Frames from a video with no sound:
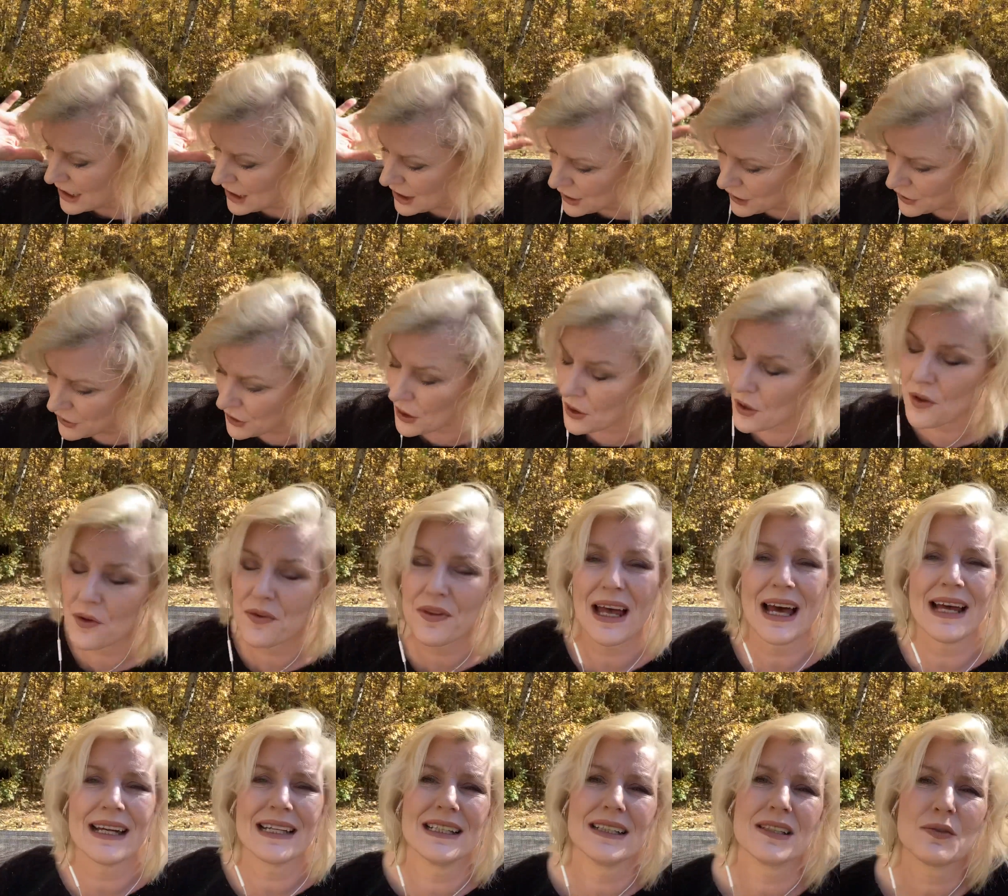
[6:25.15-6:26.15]
So,
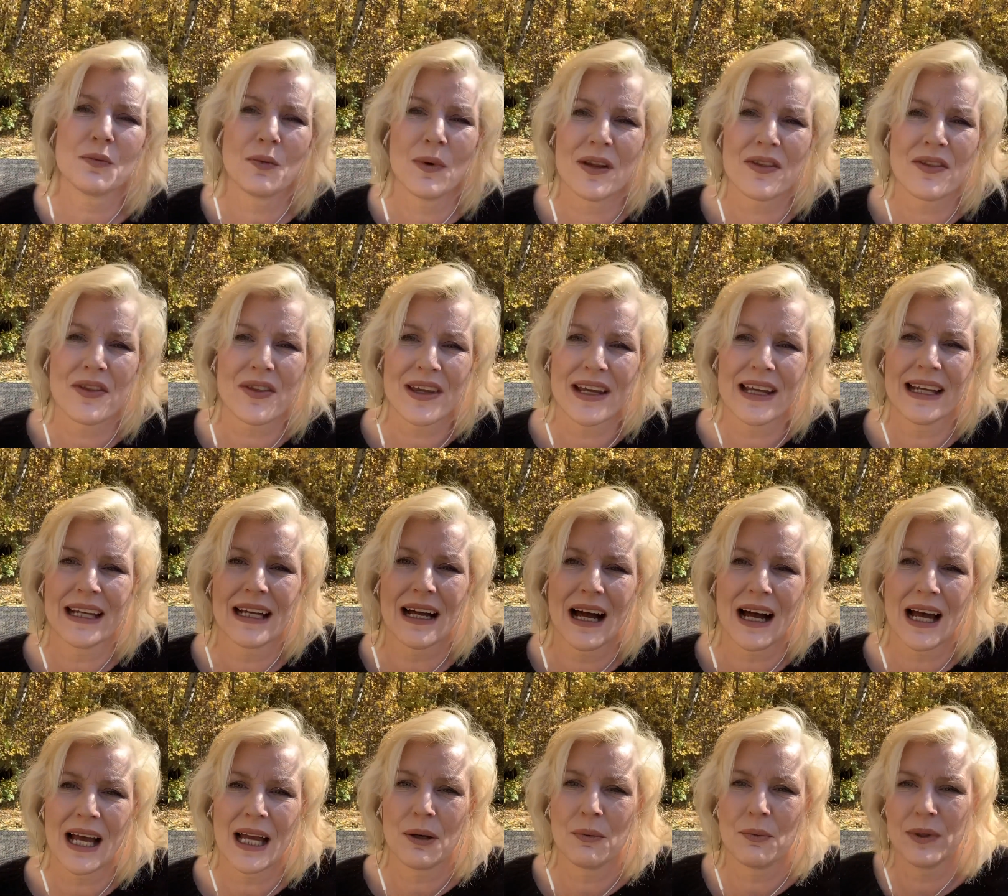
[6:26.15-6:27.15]
that is one thing
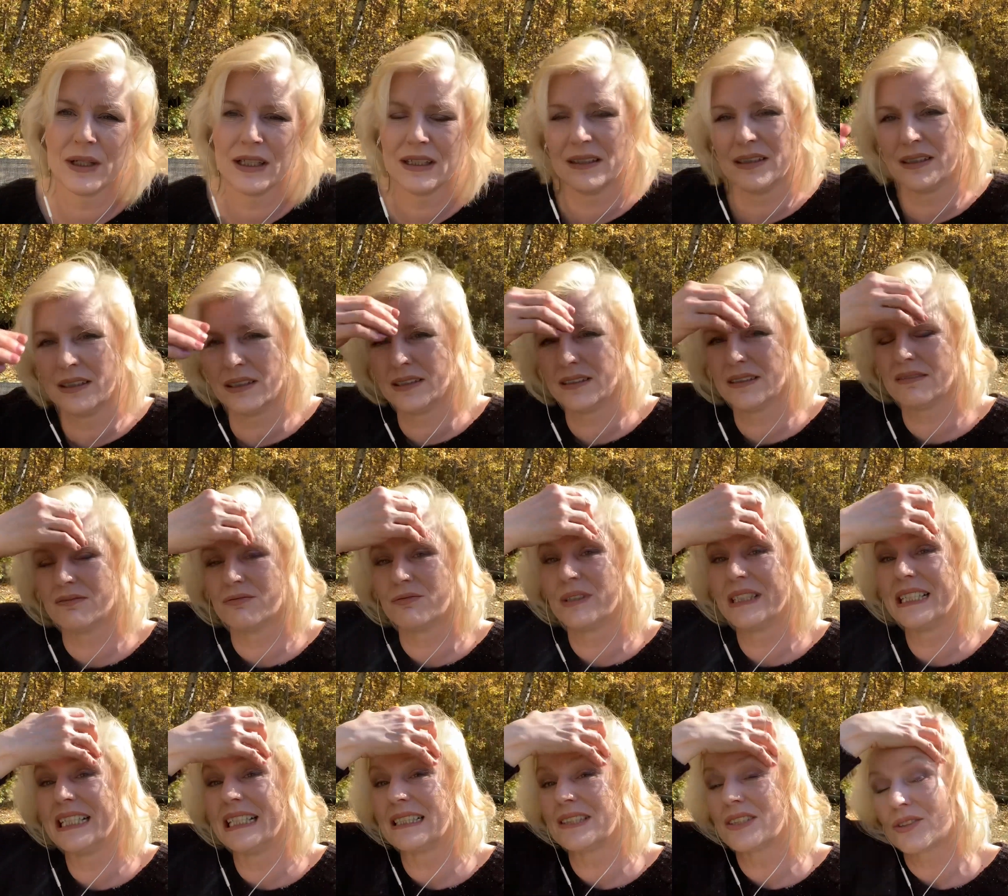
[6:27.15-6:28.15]
I will
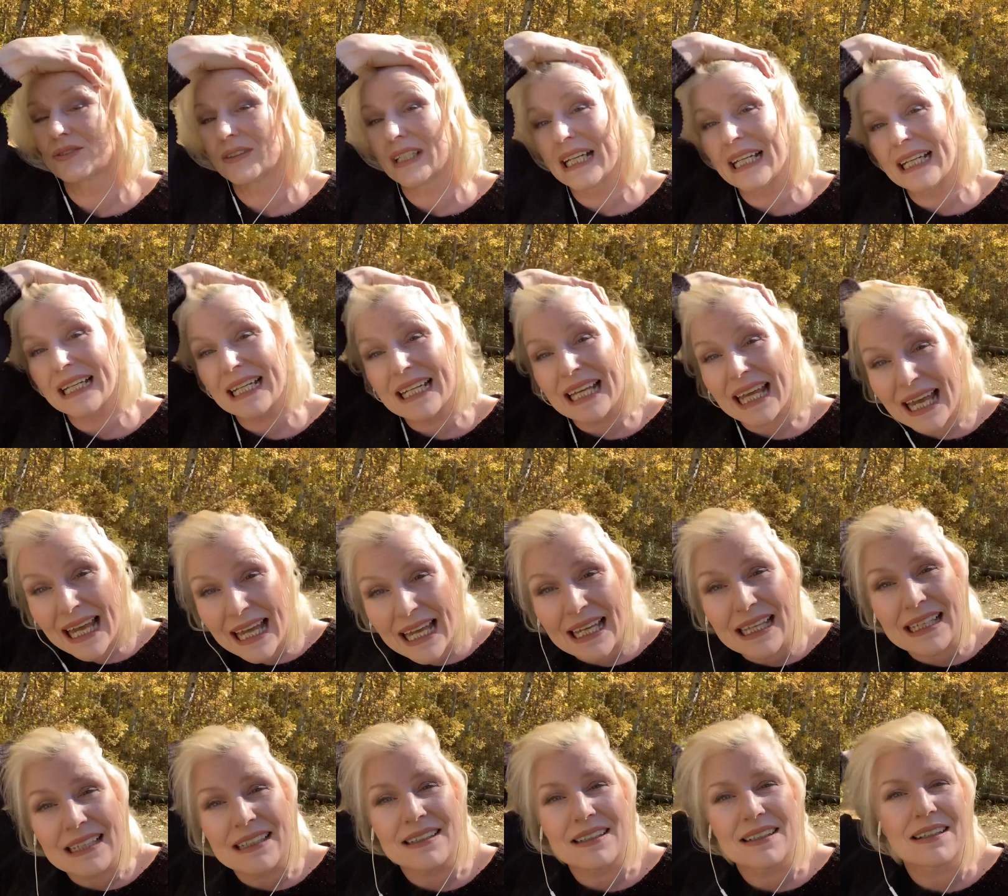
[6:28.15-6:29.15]
reiterate
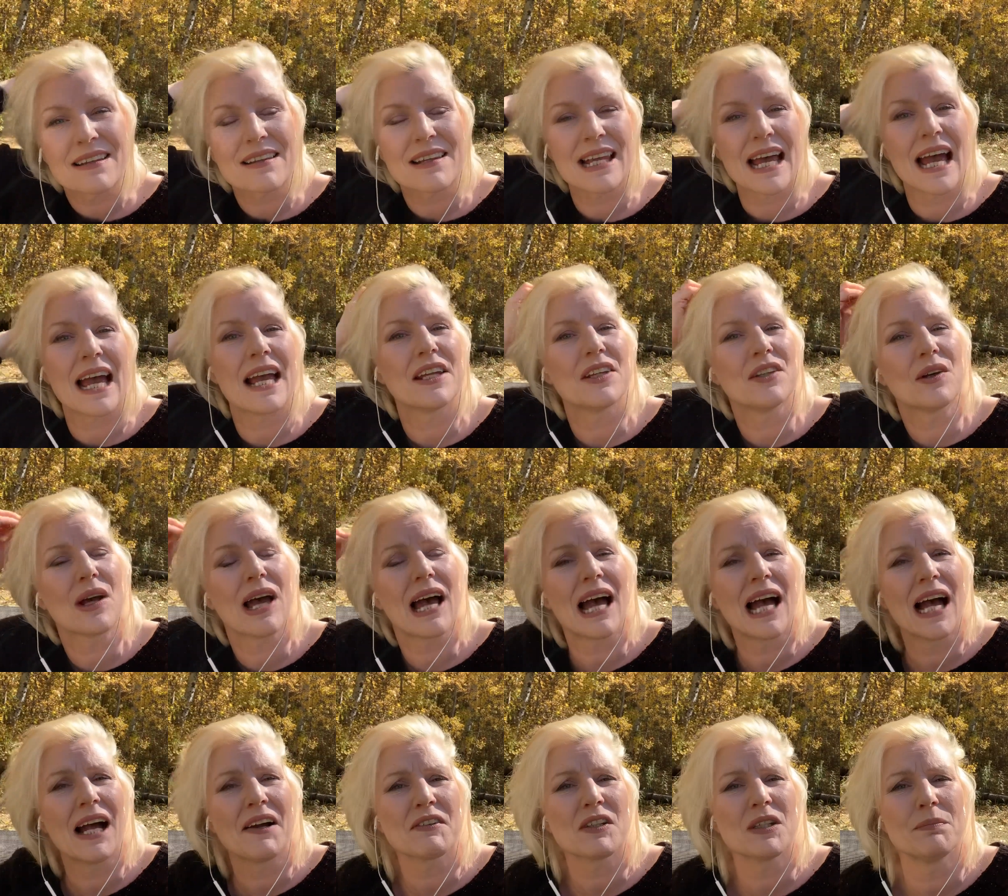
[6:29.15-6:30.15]
again that you
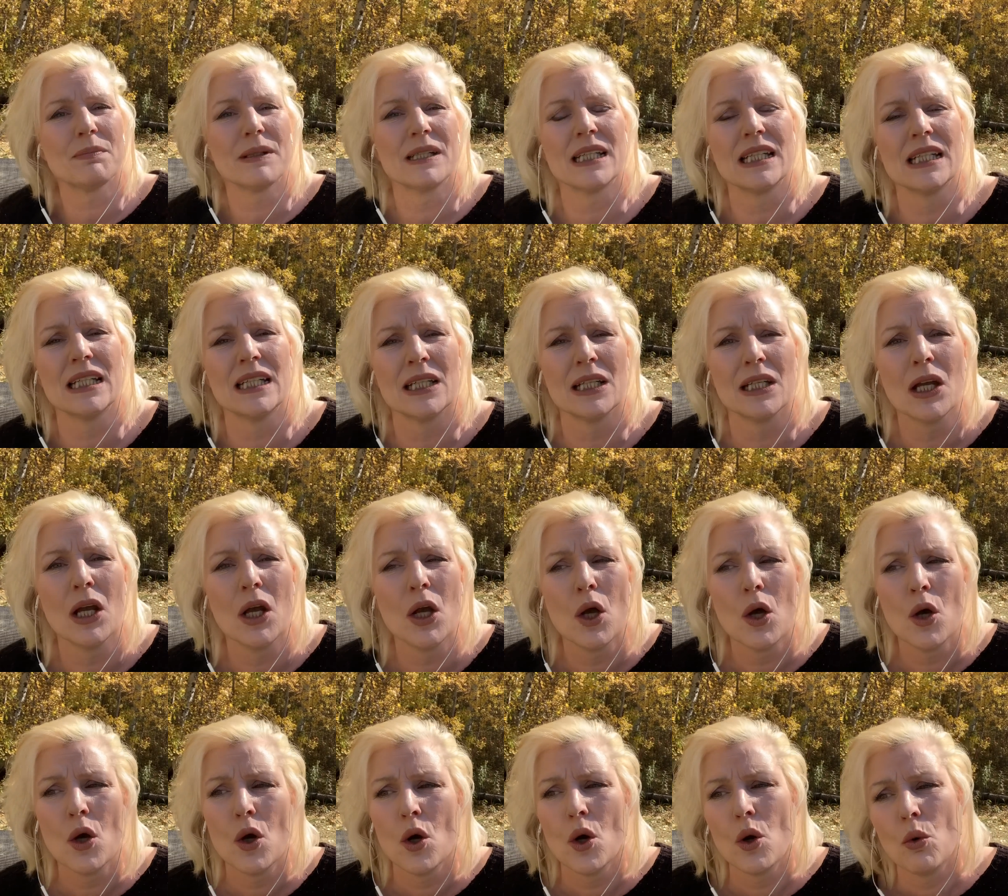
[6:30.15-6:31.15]
have to be
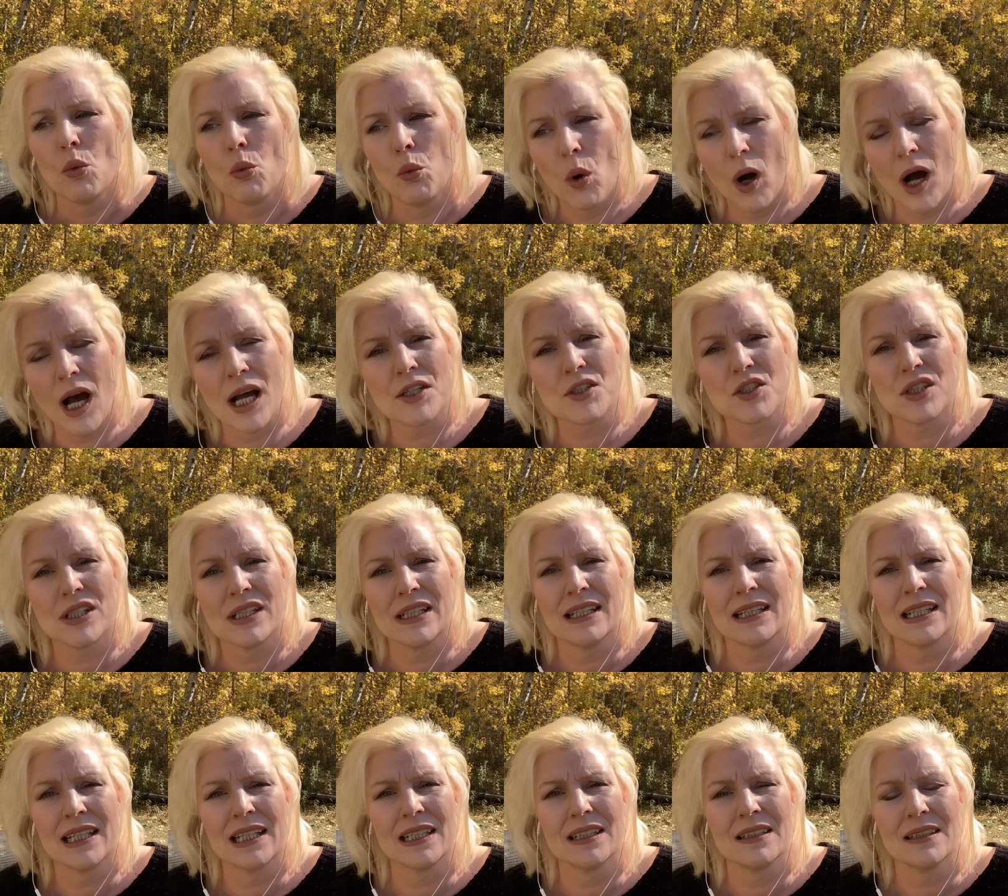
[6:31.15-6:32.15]

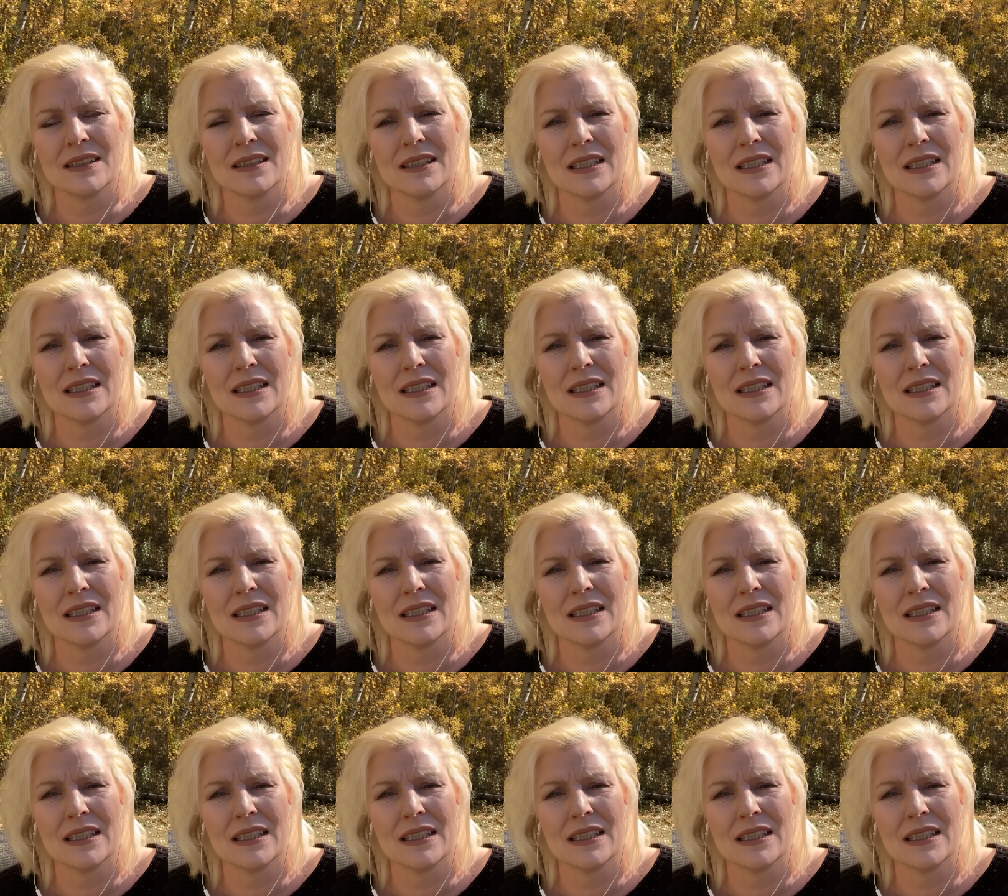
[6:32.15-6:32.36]
watching